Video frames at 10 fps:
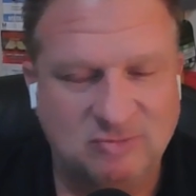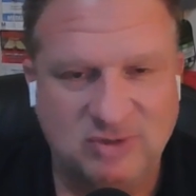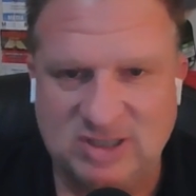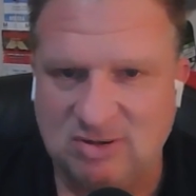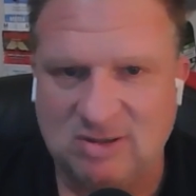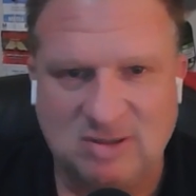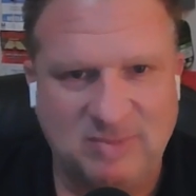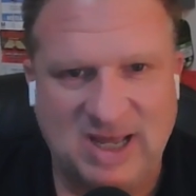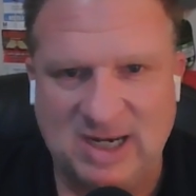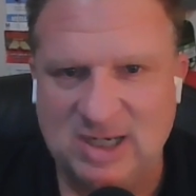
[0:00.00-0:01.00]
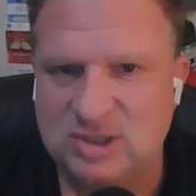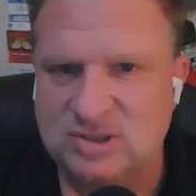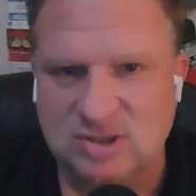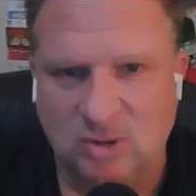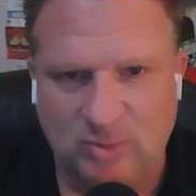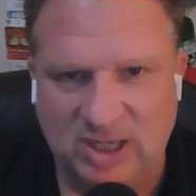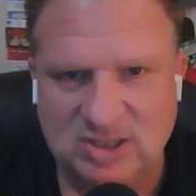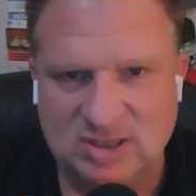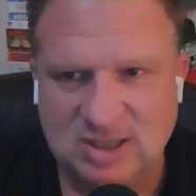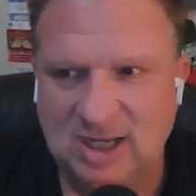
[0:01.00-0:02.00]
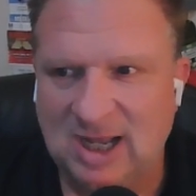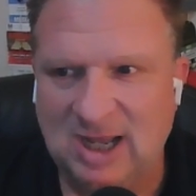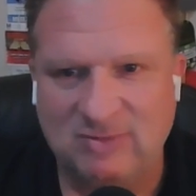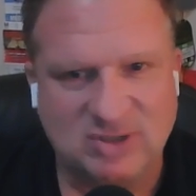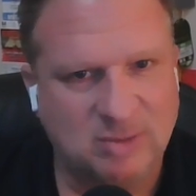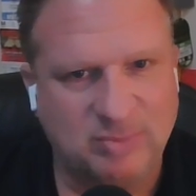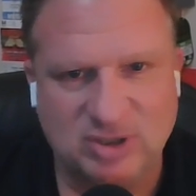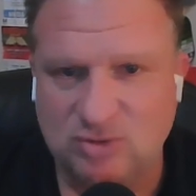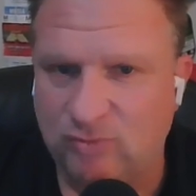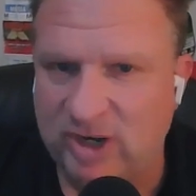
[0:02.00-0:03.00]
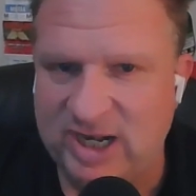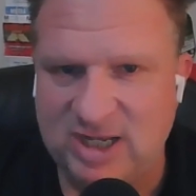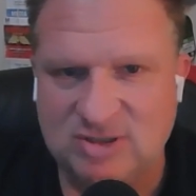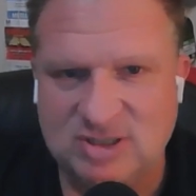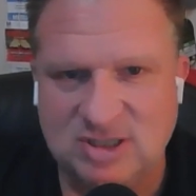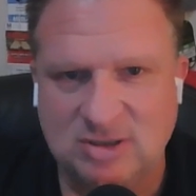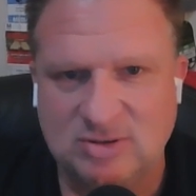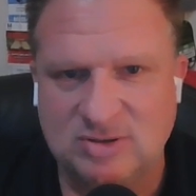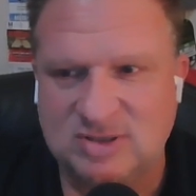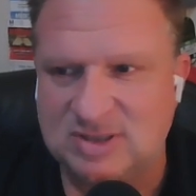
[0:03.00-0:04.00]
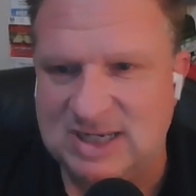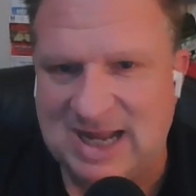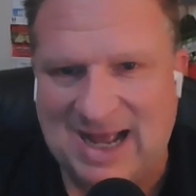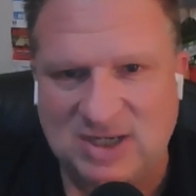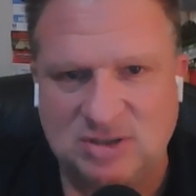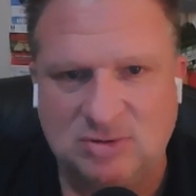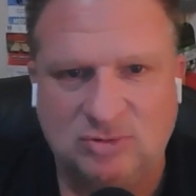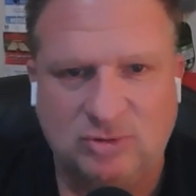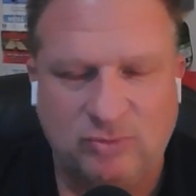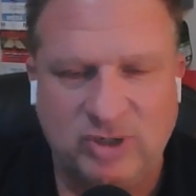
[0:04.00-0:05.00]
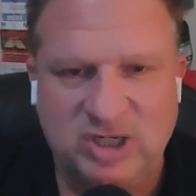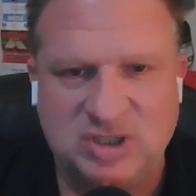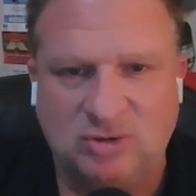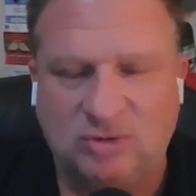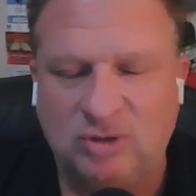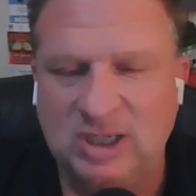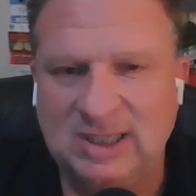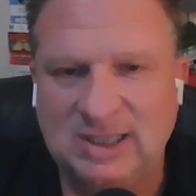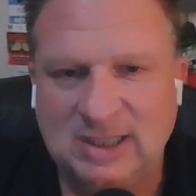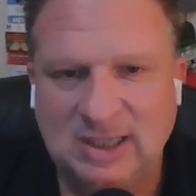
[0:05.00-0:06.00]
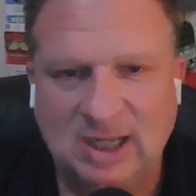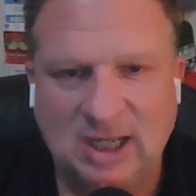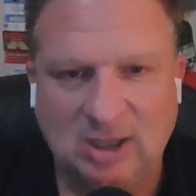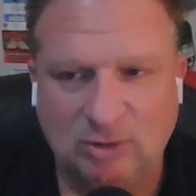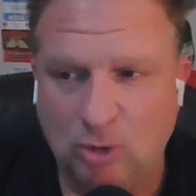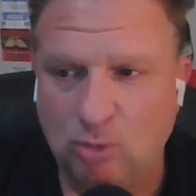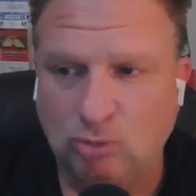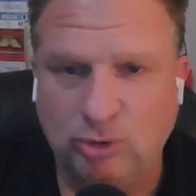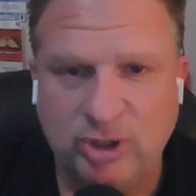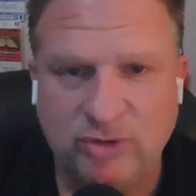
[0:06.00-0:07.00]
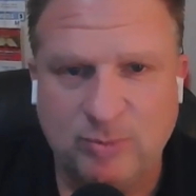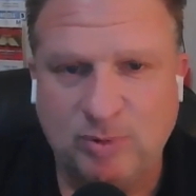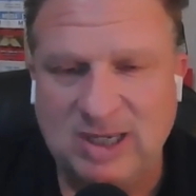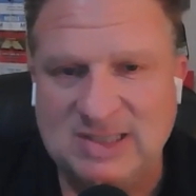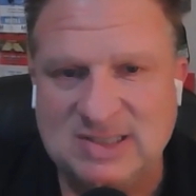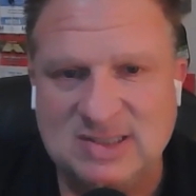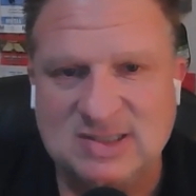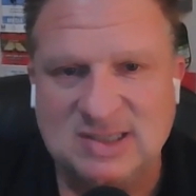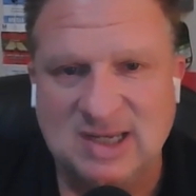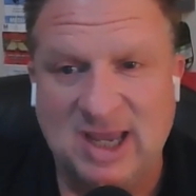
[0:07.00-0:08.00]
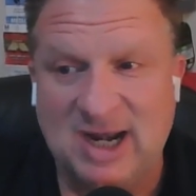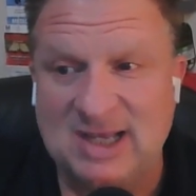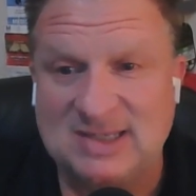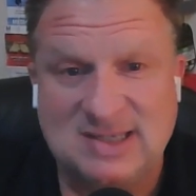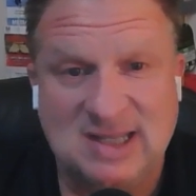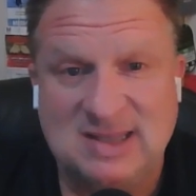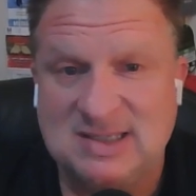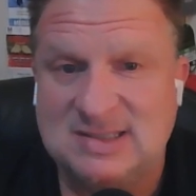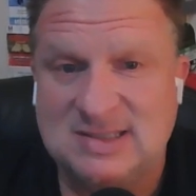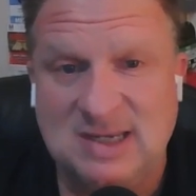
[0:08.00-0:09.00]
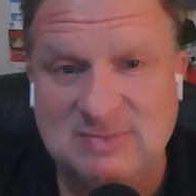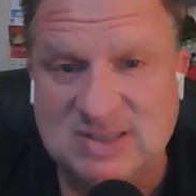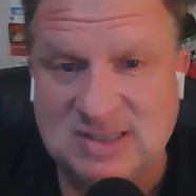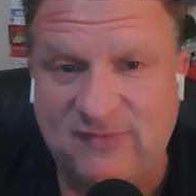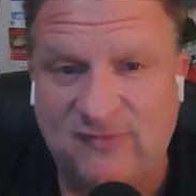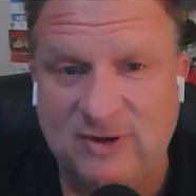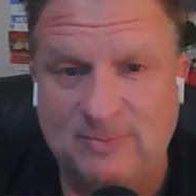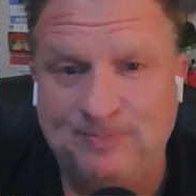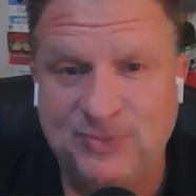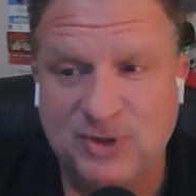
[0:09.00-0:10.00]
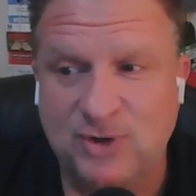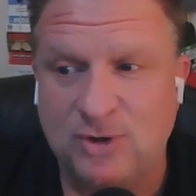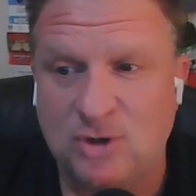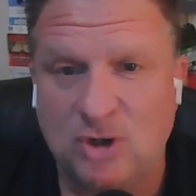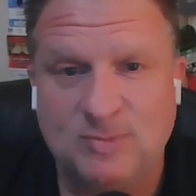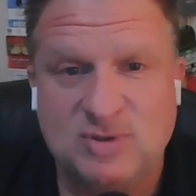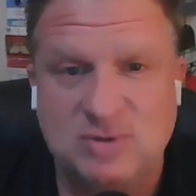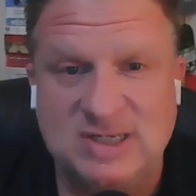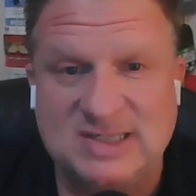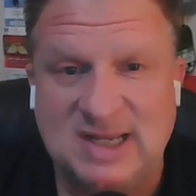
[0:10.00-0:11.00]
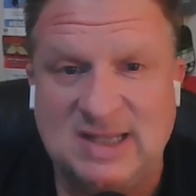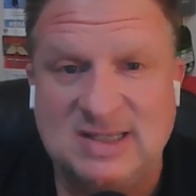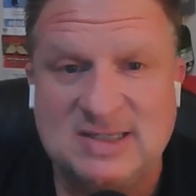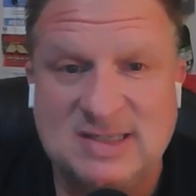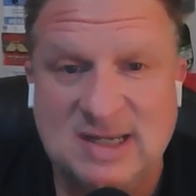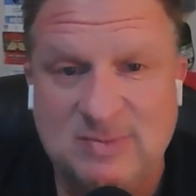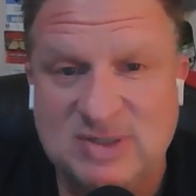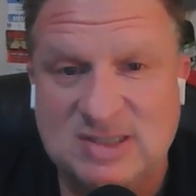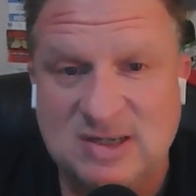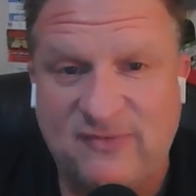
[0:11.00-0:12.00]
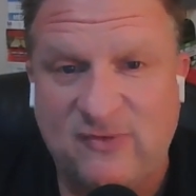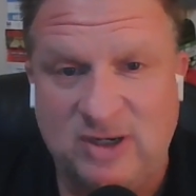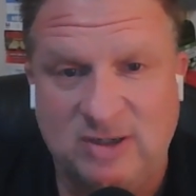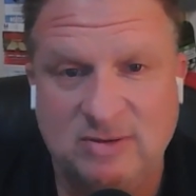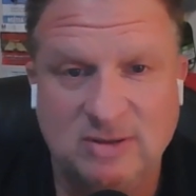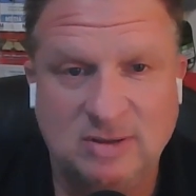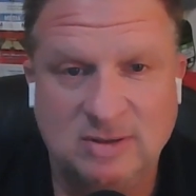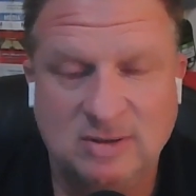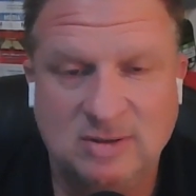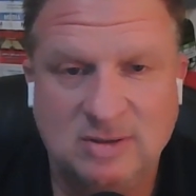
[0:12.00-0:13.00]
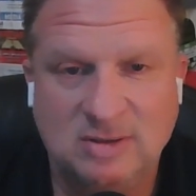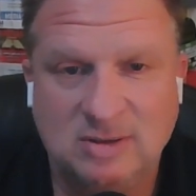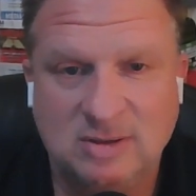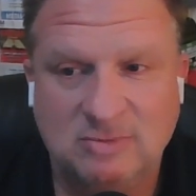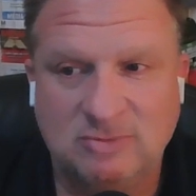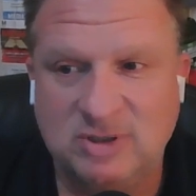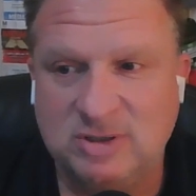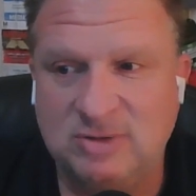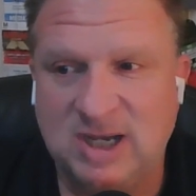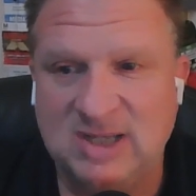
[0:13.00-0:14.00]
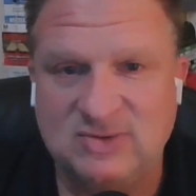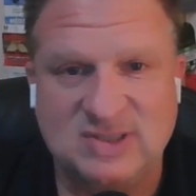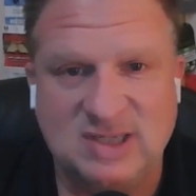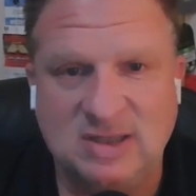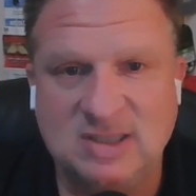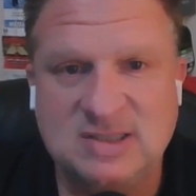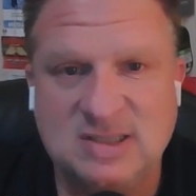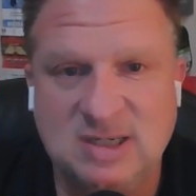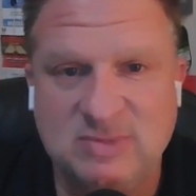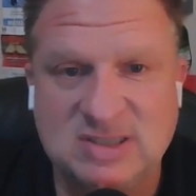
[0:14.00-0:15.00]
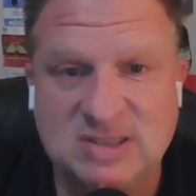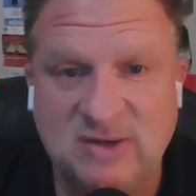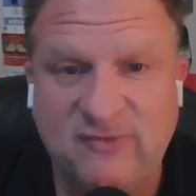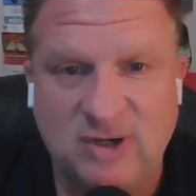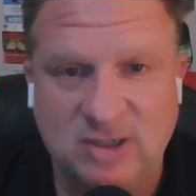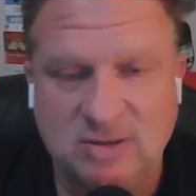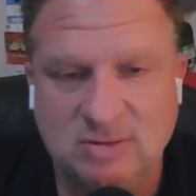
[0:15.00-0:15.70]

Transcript: We talked about it so much. I was on a bunch of radio shows, national and regional, uh, local and other places. And I said, this team's different. Kirk Herbstreit said, this team is different. Rick Neuheisel said, this team is different.